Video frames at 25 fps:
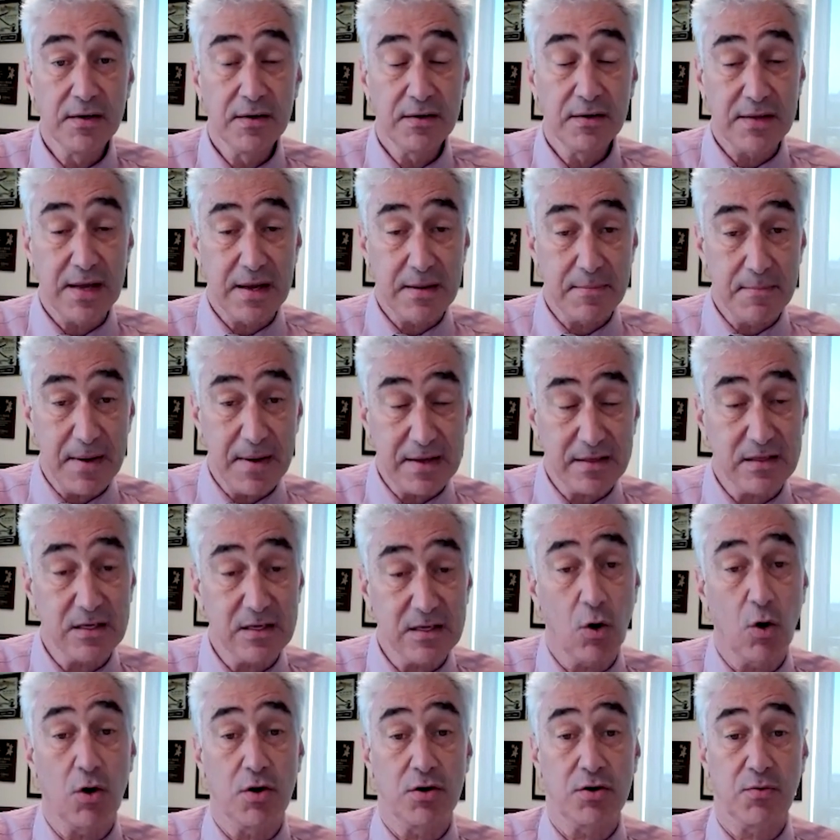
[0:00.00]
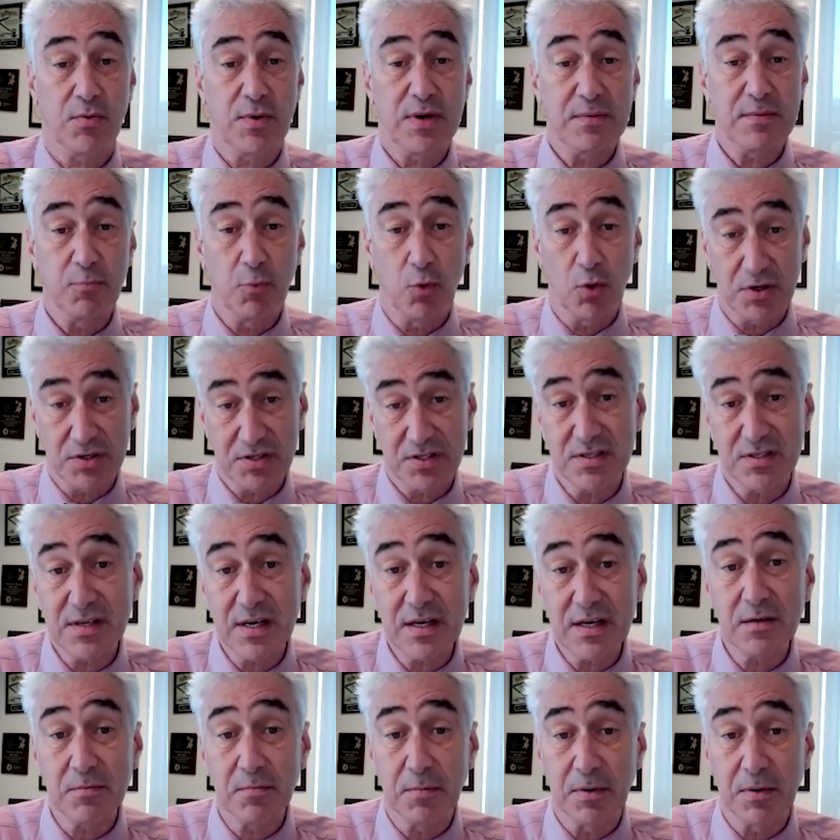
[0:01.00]
They make the artery more
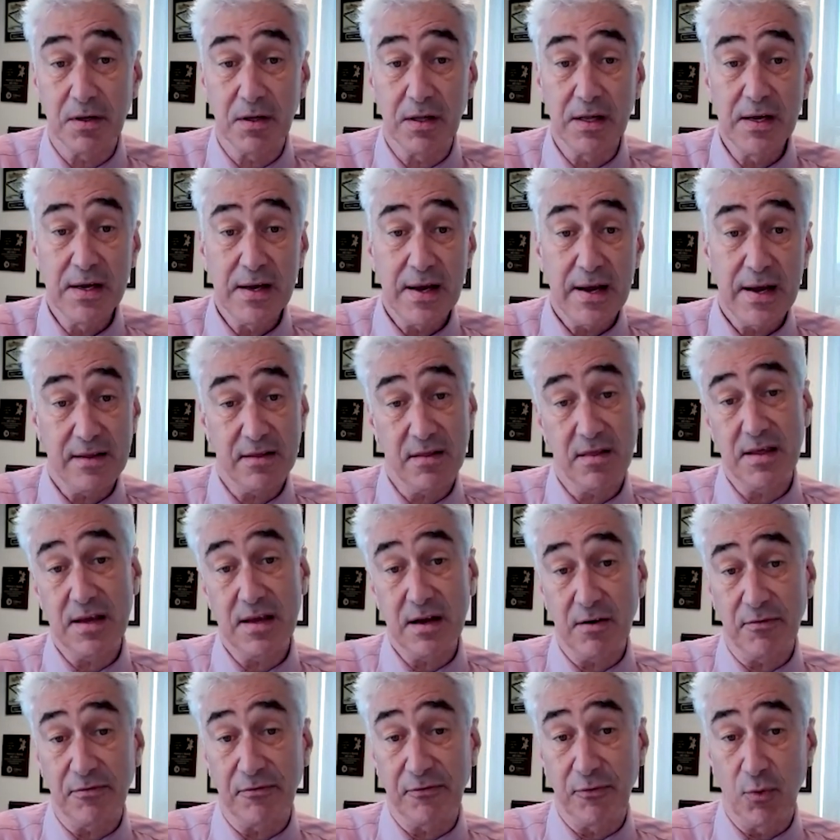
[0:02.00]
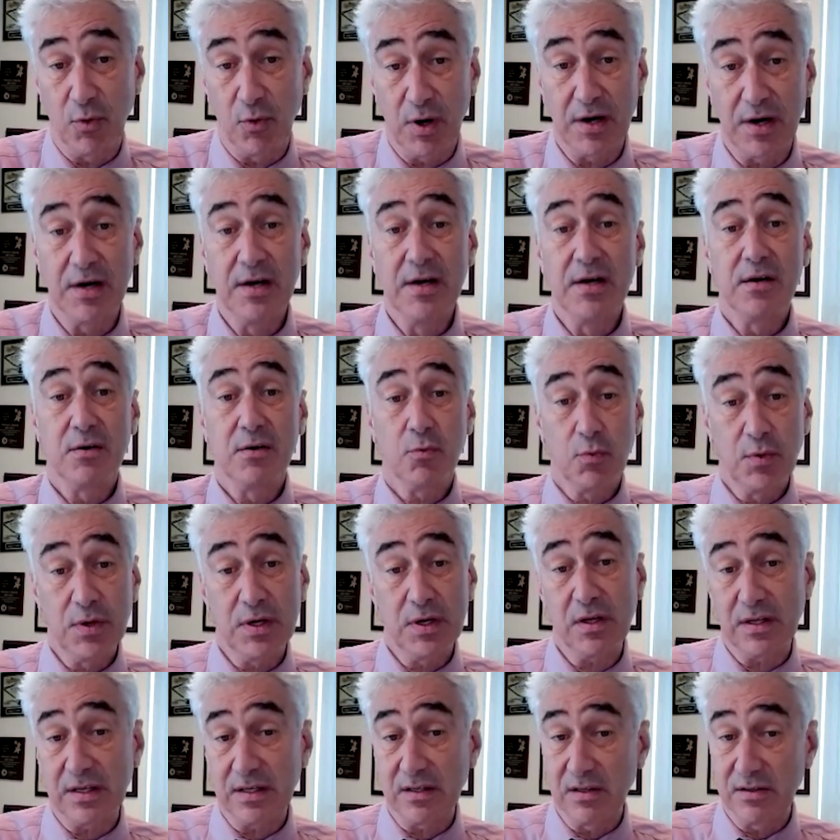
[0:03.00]
stable and therefore
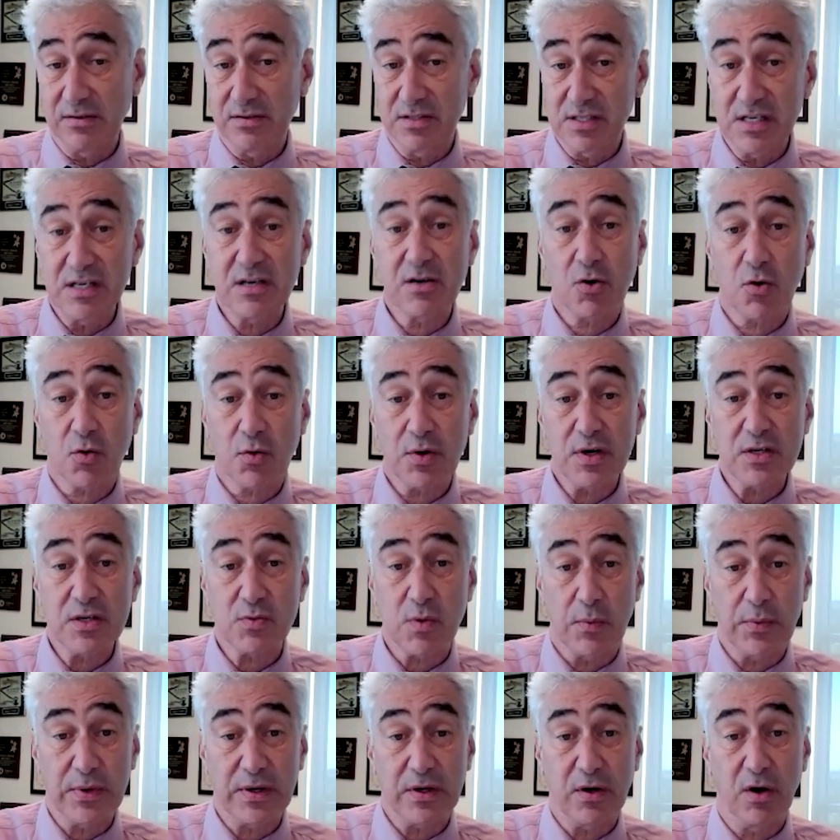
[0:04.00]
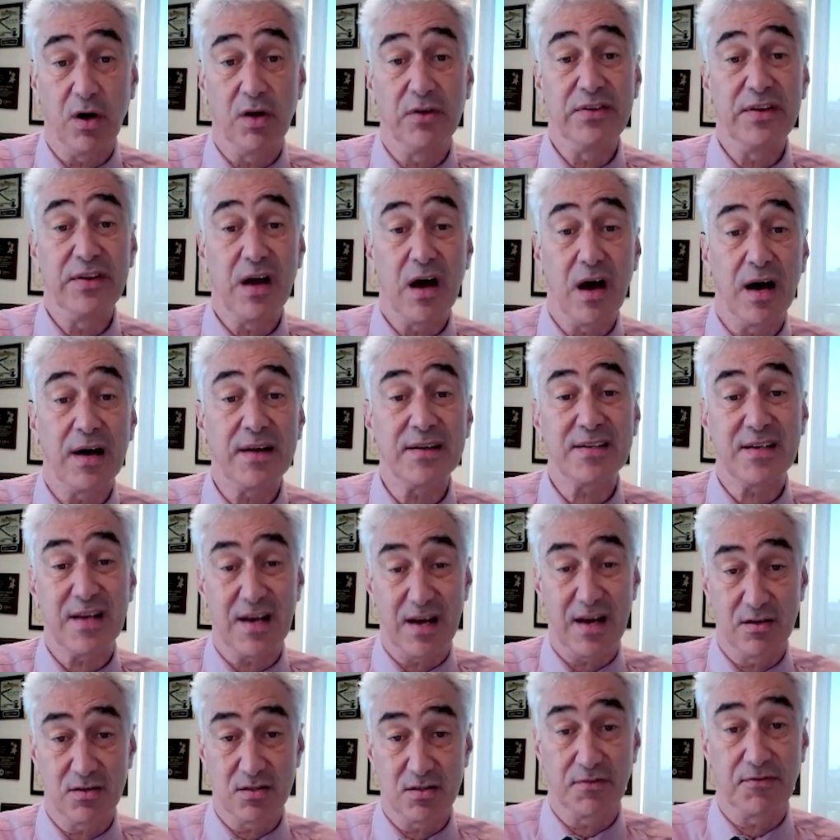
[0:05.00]
really decrease what we call
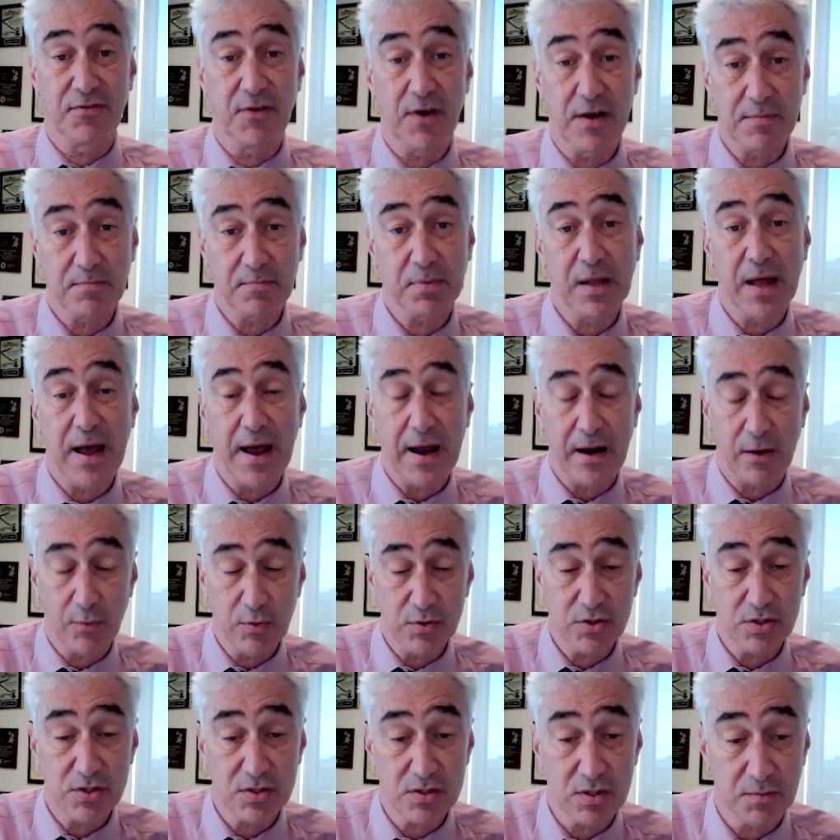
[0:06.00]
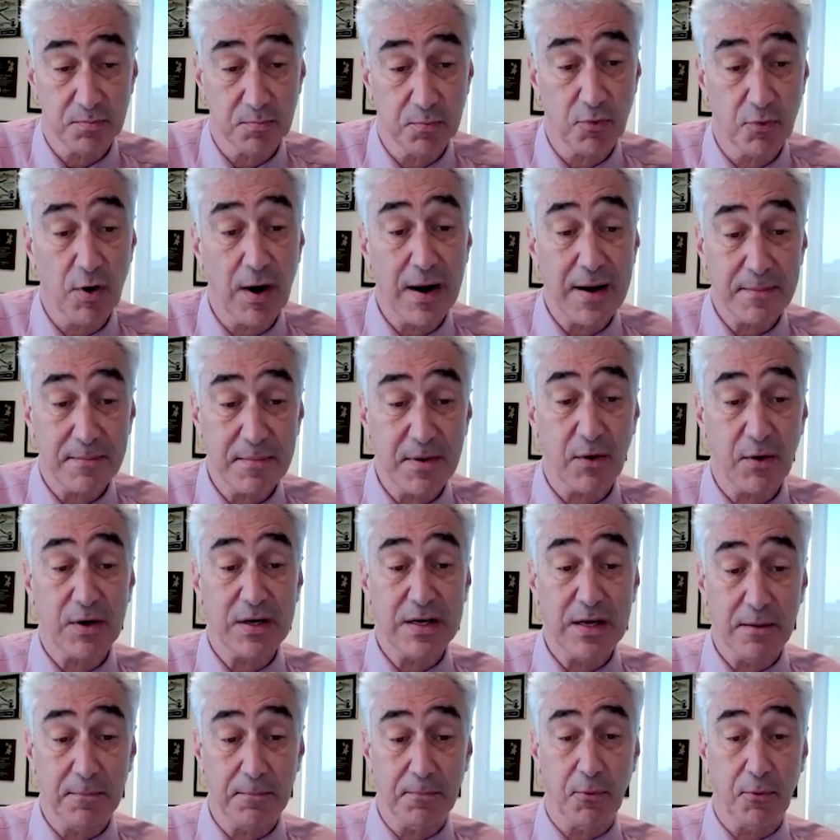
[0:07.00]
non-calcified plaque, which is a primary
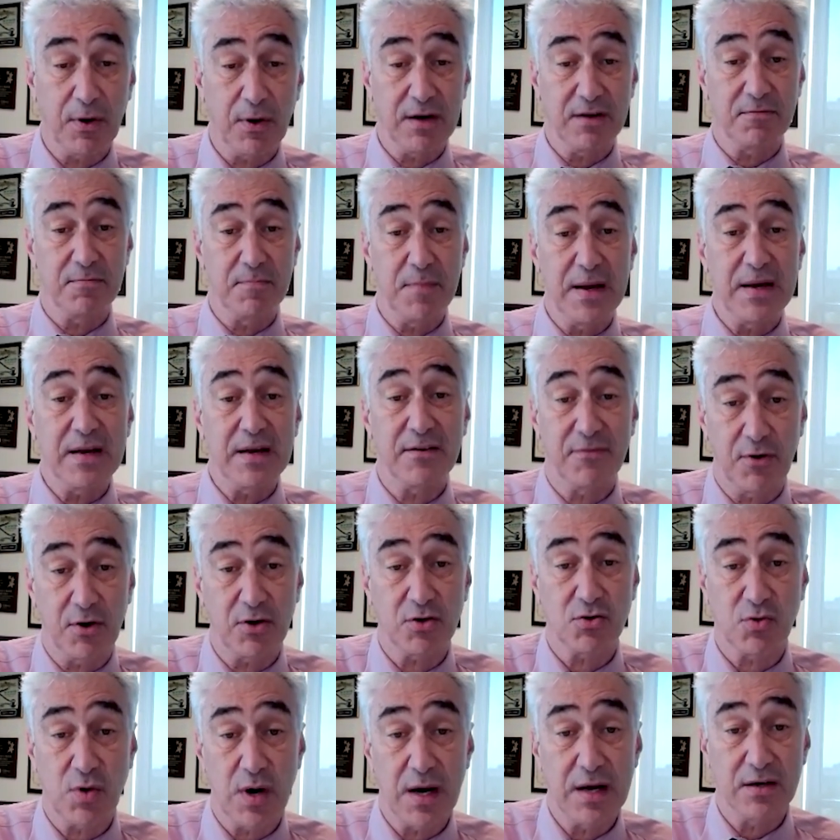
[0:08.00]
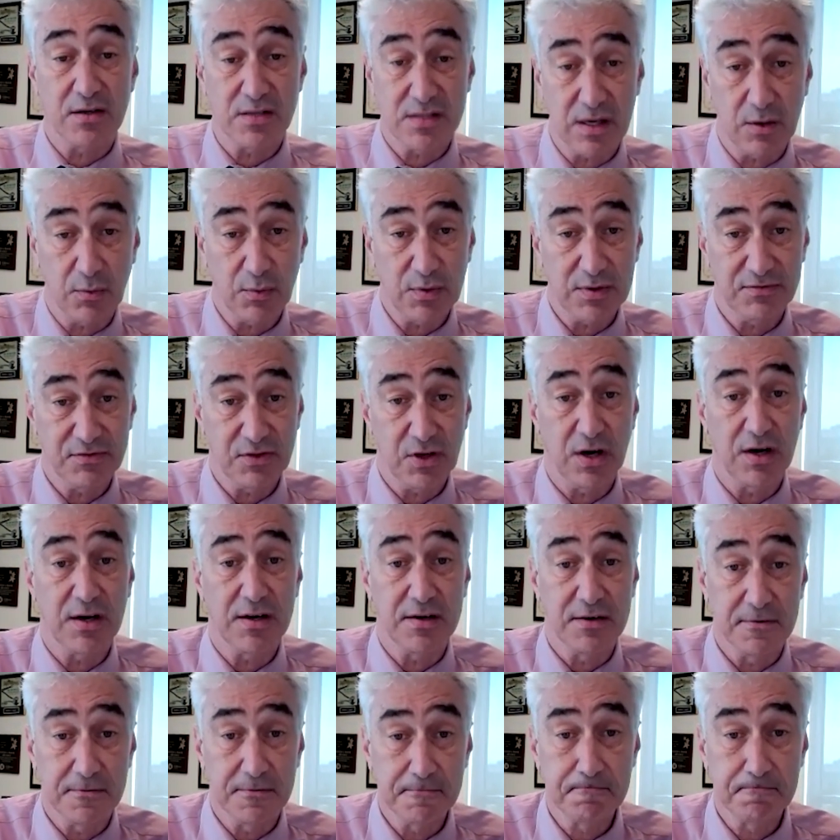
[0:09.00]
endpoint of many of our trials that we've done.